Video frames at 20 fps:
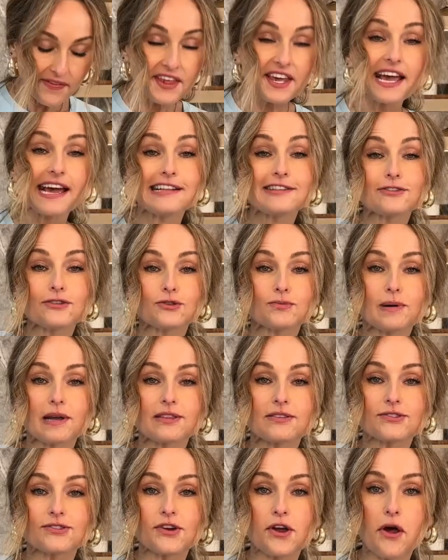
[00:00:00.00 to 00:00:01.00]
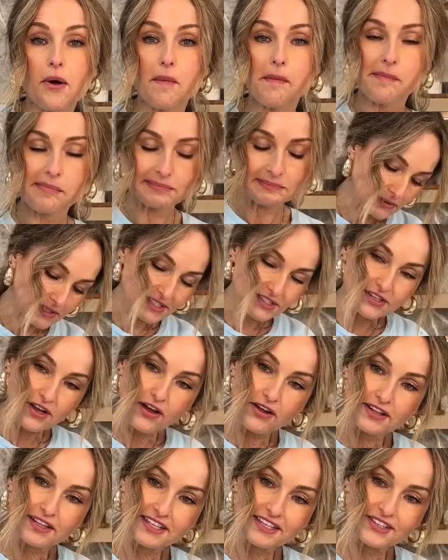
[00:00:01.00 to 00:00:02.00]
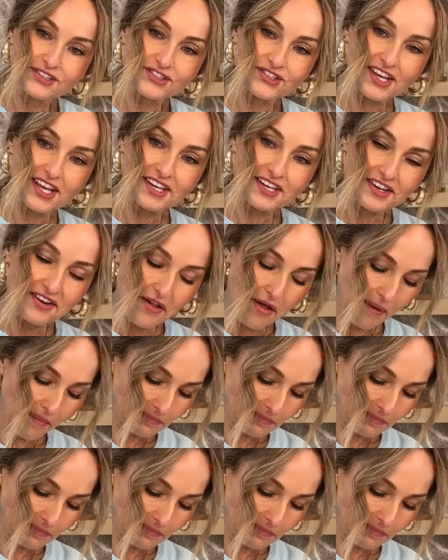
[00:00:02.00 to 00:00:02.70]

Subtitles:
think Enzo's brothers are home. That's why he's all excited.